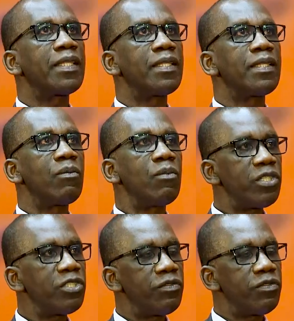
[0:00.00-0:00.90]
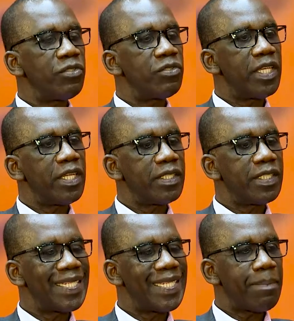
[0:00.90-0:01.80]
the word you've used there is
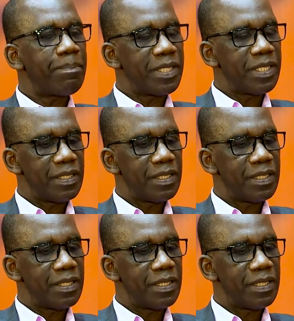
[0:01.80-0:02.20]
adapt.